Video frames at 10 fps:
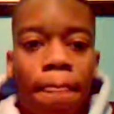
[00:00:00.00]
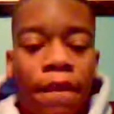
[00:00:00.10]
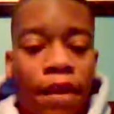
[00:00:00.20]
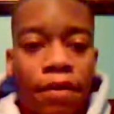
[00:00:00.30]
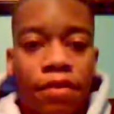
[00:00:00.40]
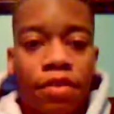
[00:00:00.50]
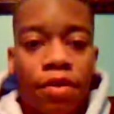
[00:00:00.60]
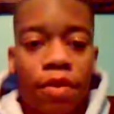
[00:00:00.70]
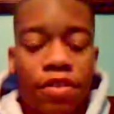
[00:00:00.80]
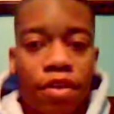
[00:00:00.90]
yeah,
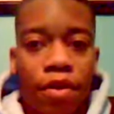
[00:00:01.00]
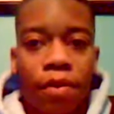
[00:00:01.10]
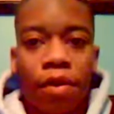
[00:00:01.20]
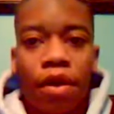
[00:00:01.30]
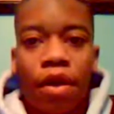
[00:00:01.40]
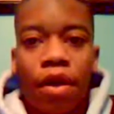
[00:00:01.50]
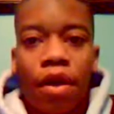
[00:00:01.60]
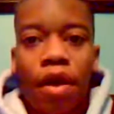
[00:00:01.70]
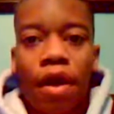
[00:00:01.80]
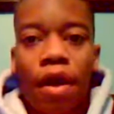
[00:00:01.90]
so let's go.
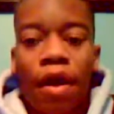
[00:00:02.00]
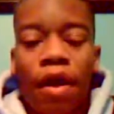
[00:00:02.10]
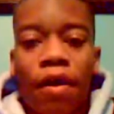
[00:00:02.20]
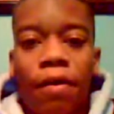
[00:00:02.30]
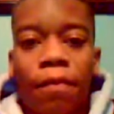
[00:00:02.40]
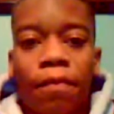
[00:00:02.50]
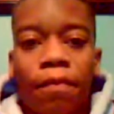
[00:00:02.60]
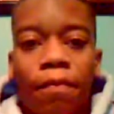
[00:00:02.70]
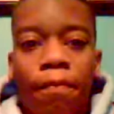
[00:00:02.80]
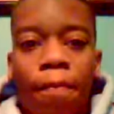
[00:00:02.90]
Um,
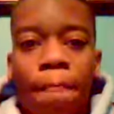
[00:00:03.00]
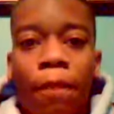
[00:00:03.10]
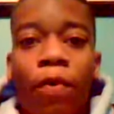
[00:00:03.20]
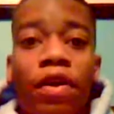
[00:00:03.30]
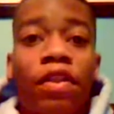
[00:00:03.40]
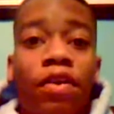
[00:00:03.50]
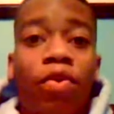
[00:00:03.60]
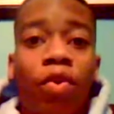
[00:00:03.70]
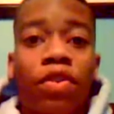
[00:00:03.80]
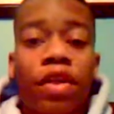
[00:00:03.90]
One of the
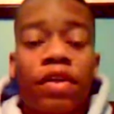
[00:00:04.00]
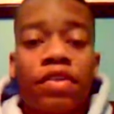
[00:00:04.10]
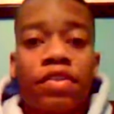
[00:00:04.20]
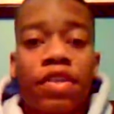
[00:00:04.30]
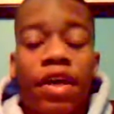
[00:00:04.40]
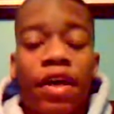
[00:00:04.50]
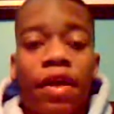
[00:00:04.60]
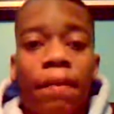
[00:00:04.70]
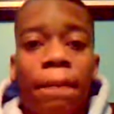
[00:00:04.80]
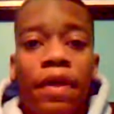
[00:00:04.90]
cool things
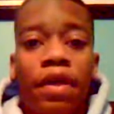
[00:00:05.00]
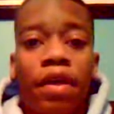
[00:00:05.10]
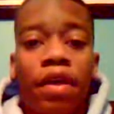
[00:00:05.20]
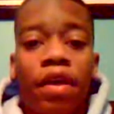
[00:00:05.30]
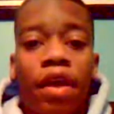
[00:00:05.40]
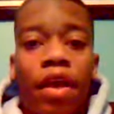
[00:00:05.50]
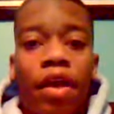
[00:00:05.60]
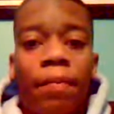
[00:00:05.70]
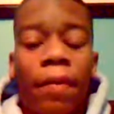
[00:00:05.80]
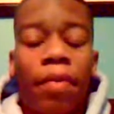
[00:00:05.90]
that me
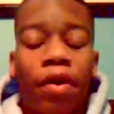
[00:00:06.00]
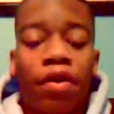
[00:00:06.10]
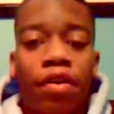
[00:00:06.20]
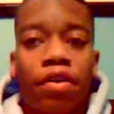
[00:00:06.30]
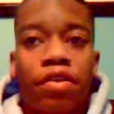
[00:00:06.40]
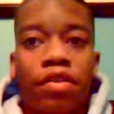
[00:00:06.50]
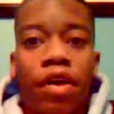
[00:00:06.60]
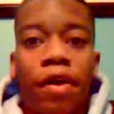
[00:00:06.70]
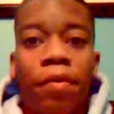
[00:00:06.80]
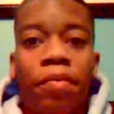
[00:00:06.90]
and my partners,
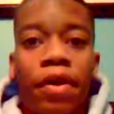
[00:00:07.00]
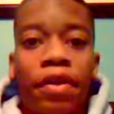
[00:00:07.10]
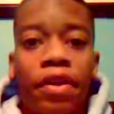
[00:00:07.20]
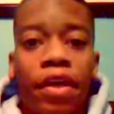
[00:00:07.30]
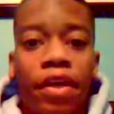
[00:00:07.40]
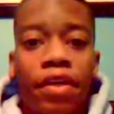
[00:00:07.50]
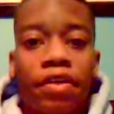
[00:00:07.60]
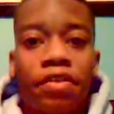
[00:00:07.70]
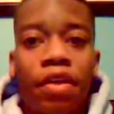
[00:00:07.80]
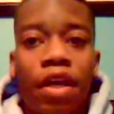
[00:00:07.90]
Brandon
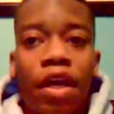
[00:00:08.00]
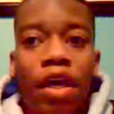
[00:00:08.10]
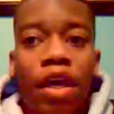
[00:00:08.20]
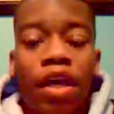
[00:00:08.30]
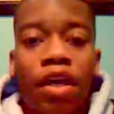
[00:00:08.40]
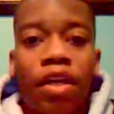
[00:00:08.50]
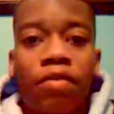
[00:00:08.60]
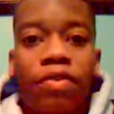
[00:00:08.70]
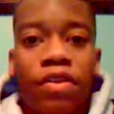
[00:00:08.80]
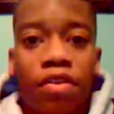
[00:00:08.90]
Hayes and
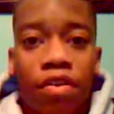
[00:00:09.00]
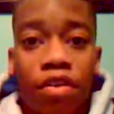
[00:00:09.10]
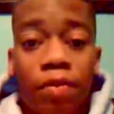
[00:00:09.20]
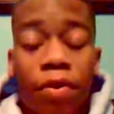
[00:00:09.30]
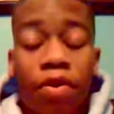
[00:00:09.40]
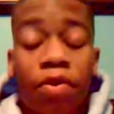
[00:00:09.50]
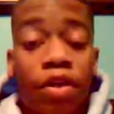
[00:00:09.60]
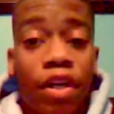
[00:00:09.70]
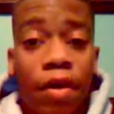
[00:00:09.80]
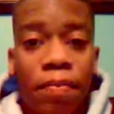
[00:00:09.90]
Hafiz Oladipo, who
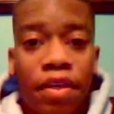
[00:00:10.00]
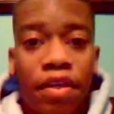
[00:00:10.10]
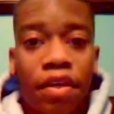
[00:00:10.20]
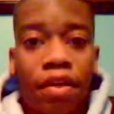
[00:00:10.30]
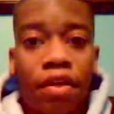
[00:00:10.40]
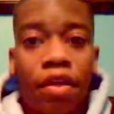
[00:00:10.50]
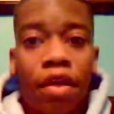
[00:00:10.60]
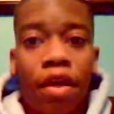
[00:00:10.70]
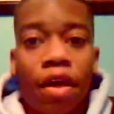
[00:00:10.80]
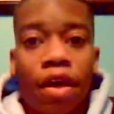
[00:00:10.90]
could not be here,
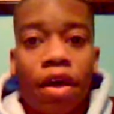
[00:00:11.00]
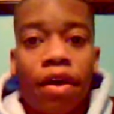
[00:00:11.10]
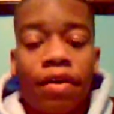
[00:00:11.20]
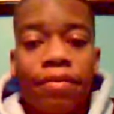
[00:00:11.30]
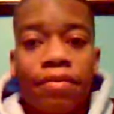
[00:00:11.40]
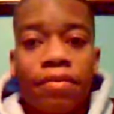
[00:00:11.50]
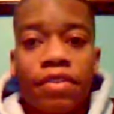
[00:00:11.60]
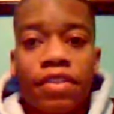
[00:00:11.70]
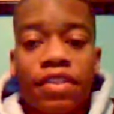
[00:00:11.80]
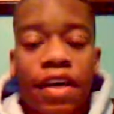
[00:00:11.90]

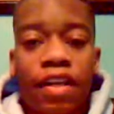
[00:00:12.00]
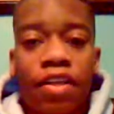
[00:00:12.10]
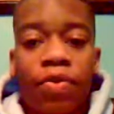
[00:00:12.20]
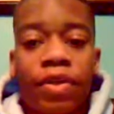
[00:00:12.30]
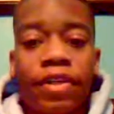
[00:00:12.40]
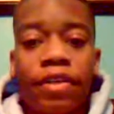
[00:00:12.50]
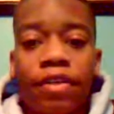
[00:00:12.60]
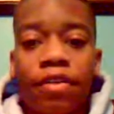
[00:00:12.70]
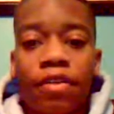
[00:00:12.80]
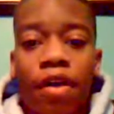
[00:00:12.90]
sadly, we
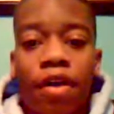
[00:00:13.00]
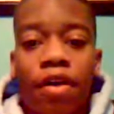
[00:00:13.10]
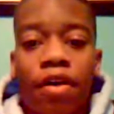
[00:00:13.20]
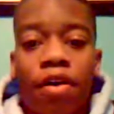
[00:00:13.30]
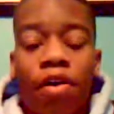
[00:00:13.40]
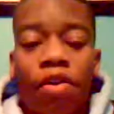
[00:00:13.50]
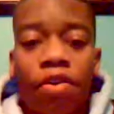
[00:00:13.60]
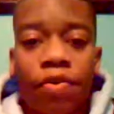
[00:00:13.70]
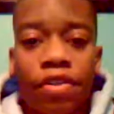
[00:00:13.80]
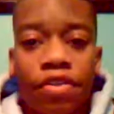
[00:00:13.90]
did all
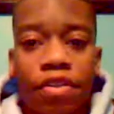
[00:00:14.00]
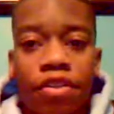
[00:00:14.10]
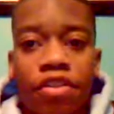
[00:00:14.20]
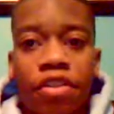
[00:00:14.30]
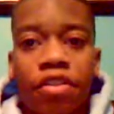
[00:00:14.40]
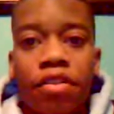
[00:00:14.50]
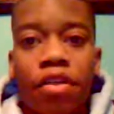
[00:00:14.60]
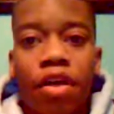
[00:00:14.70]
the research and